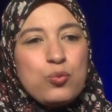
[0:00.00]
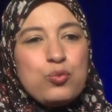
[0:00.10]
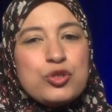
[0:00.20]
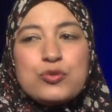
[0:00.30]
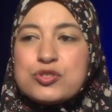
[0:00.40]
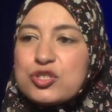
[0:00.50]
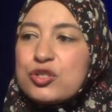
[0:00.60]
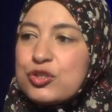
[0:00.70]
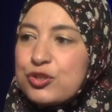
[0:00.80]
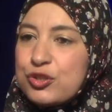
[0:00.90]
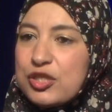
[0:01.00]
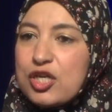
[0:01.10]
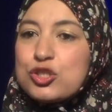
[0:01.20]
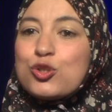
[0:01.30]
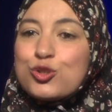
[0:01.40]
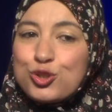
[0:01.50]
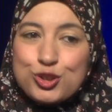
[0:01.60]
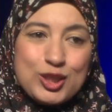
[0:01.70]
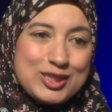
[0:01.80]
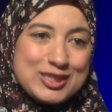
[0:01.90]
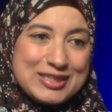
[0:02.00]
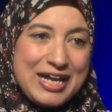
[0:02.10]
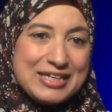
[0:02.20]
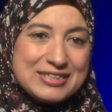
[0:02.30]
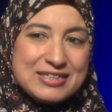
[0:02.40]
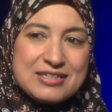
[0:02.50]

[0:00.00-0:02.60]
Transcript: we used to learn in our social studies class